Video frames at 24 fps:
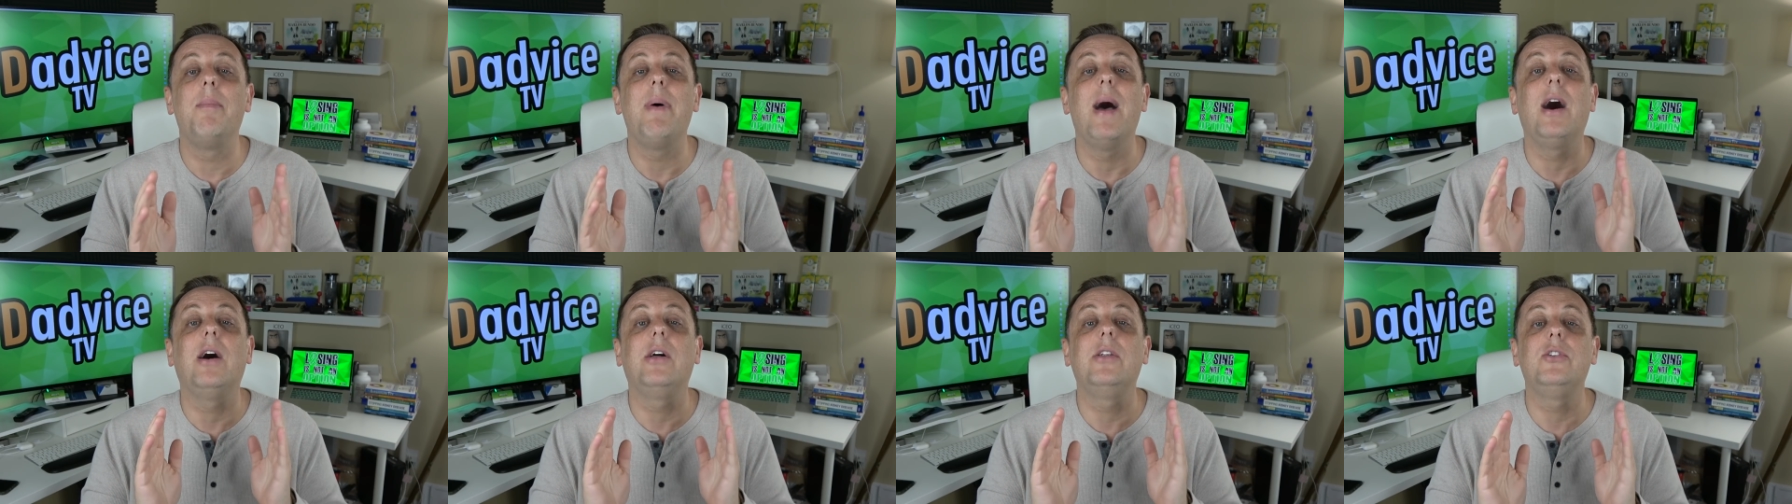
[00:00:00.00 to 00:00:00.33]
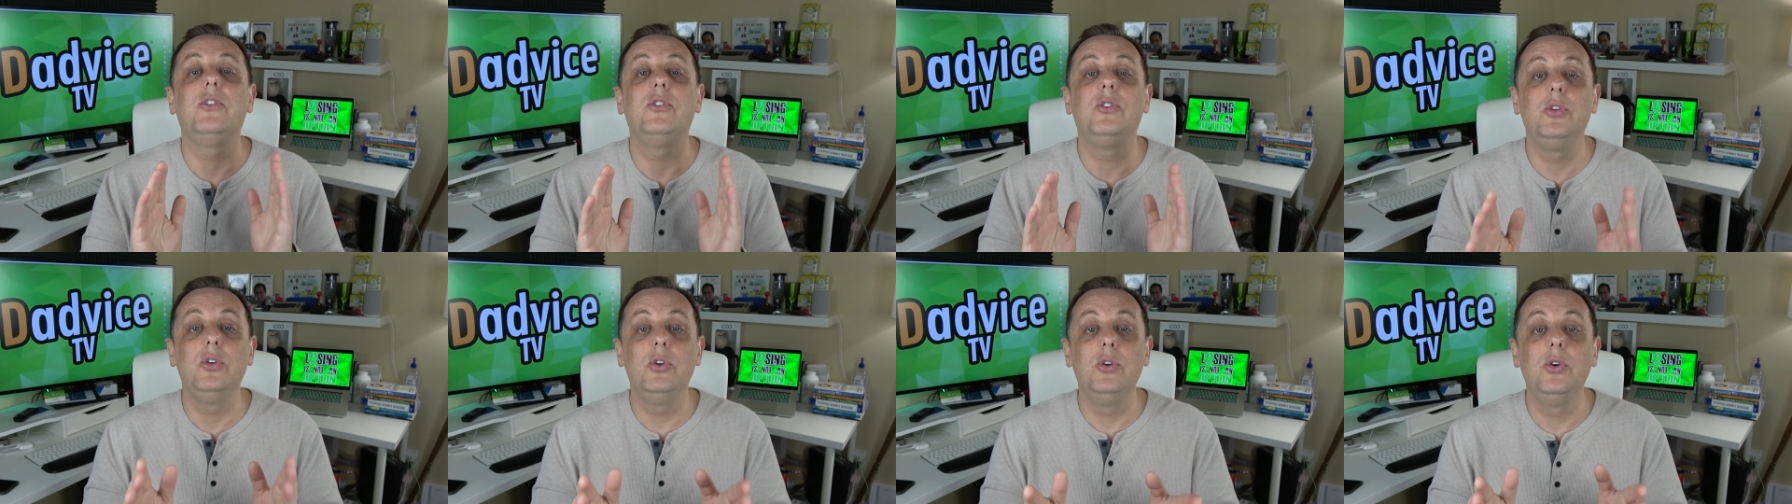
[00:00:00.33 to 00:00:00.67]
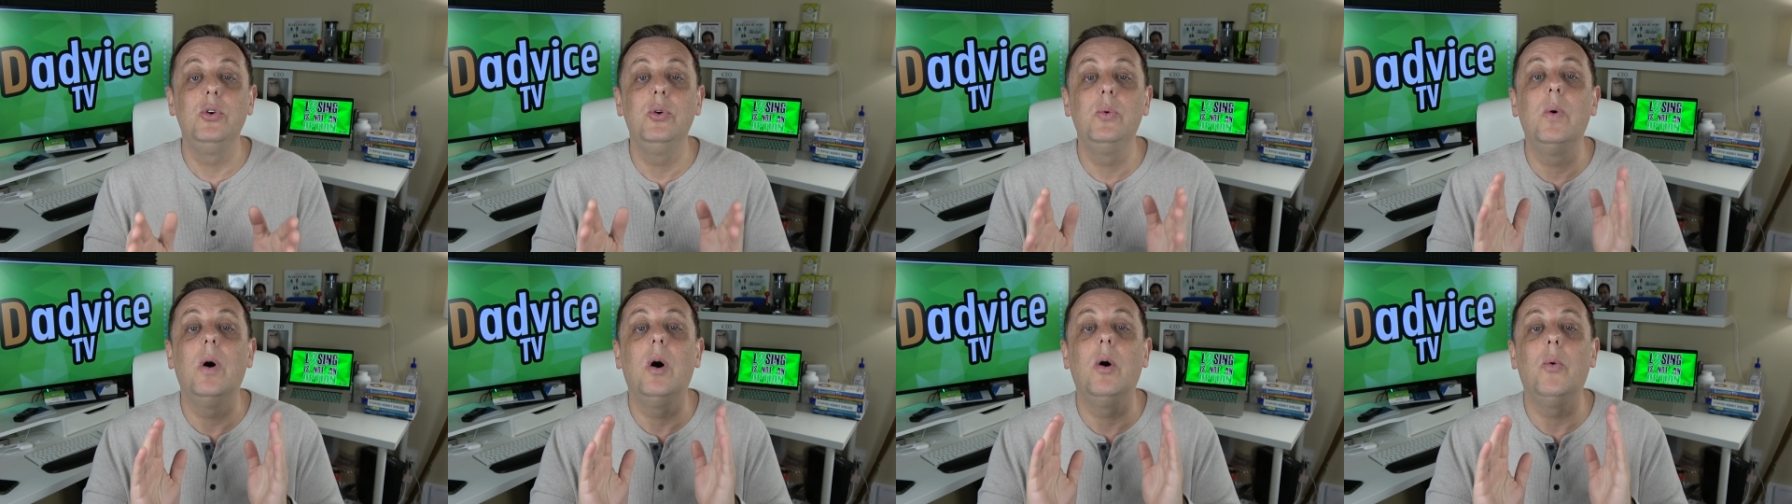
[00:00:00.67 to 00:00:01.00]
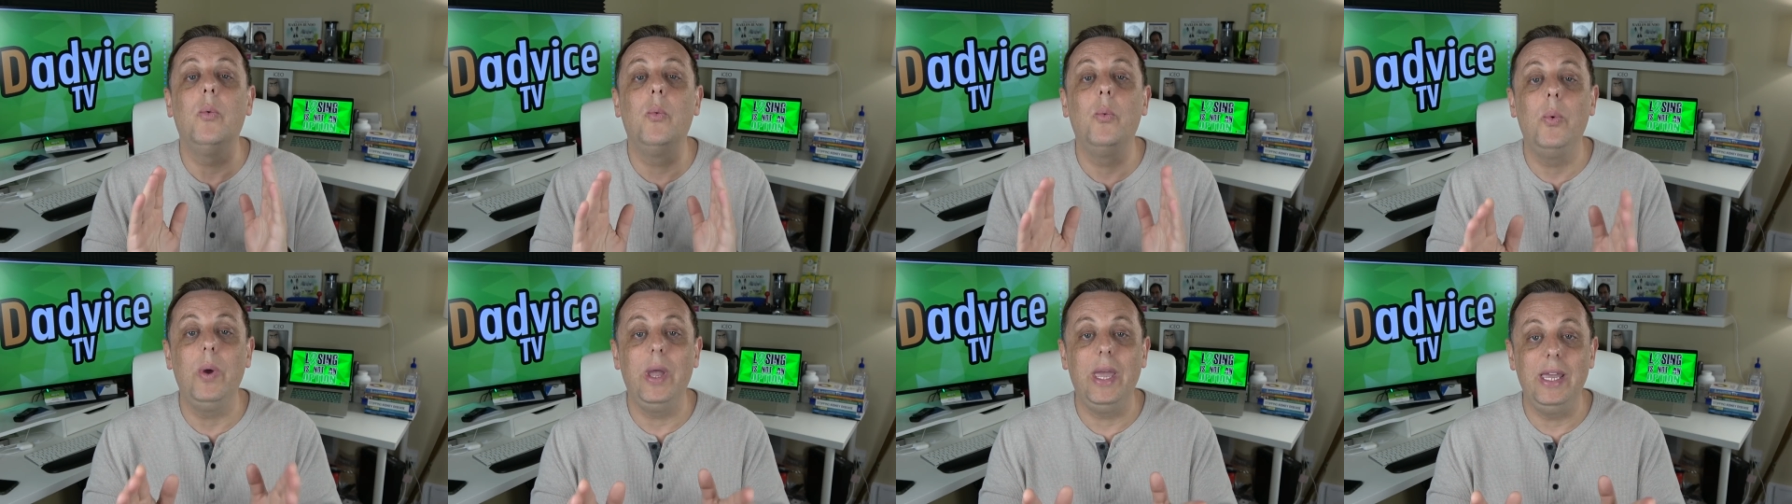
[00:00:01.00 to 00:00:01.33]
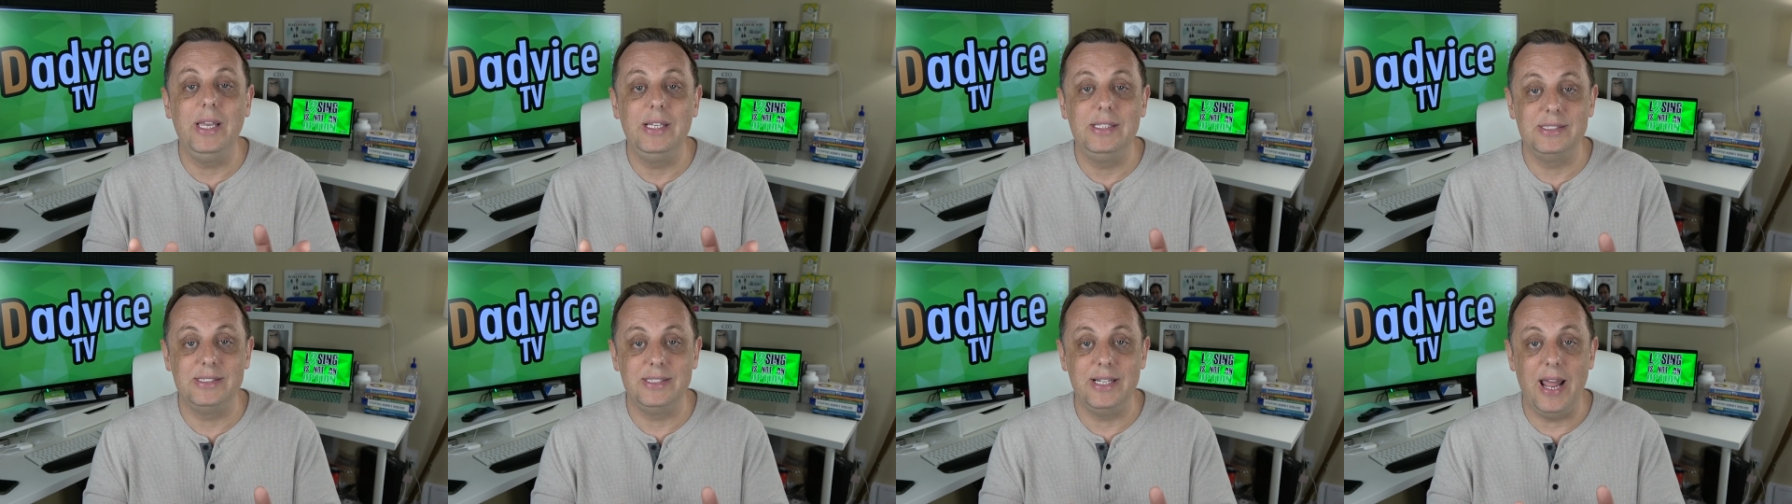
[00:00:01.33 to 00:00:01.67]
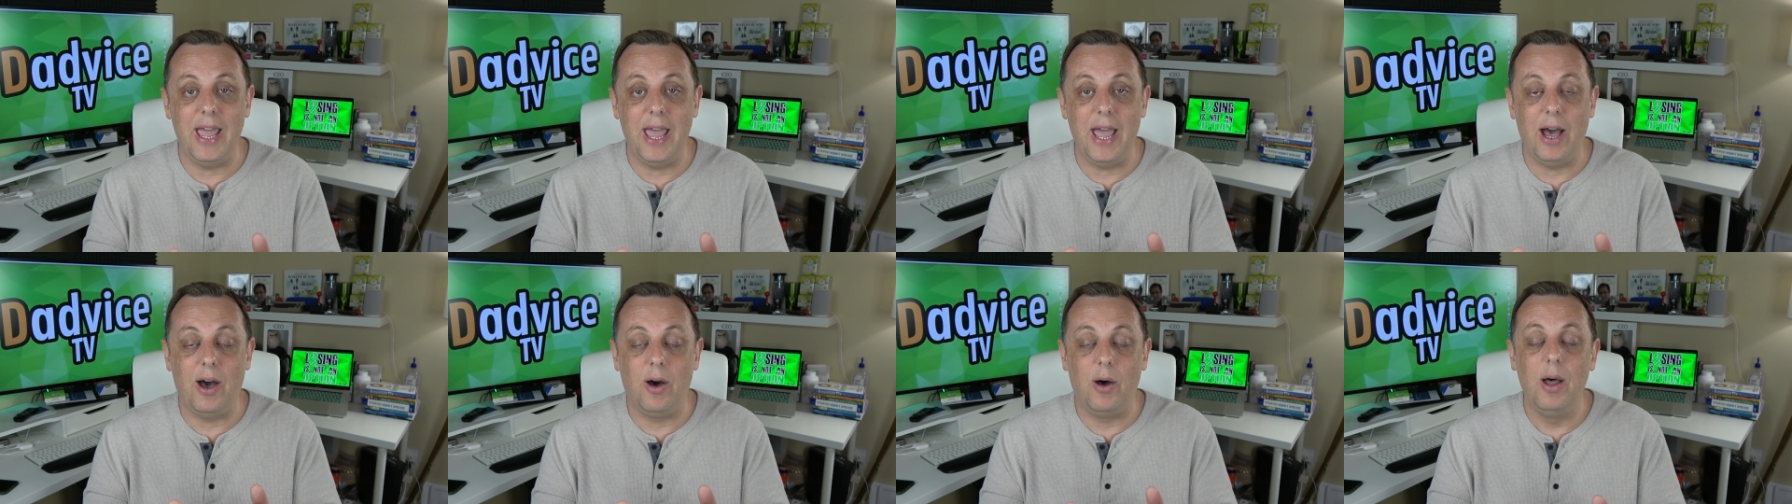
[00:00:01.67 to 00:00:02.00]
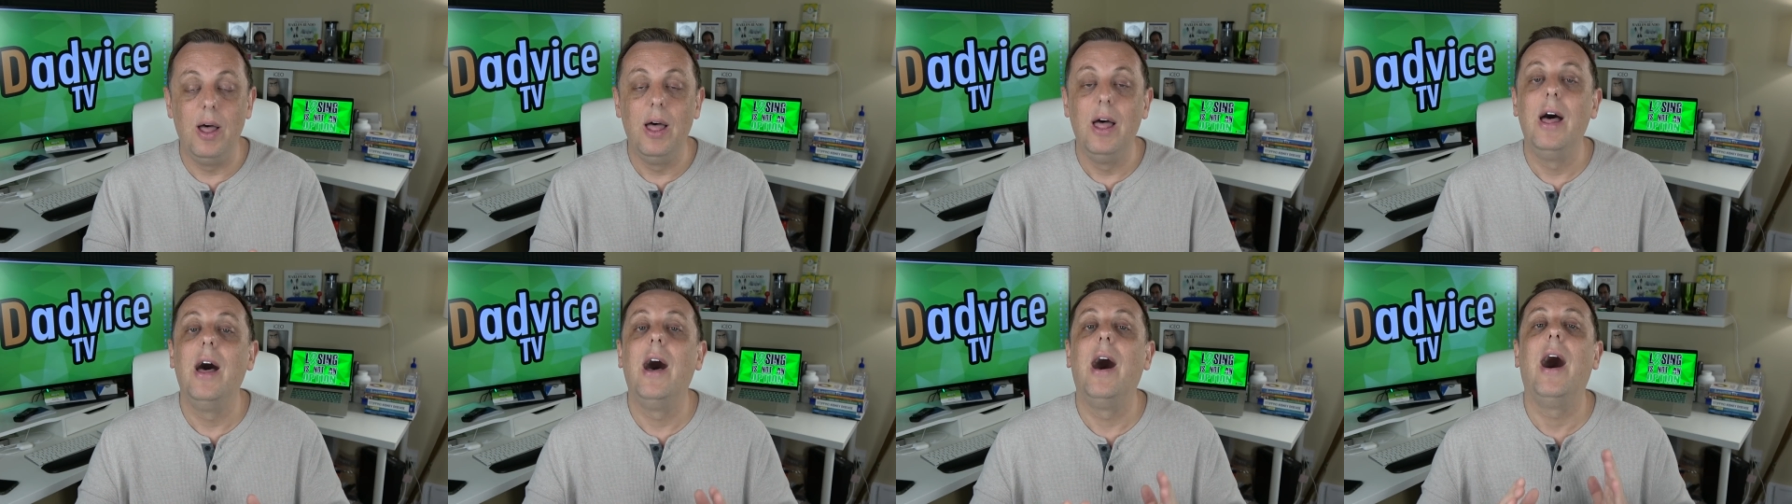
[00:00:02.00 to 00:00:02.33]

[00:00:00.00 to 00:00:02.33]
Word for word: about two weeks now.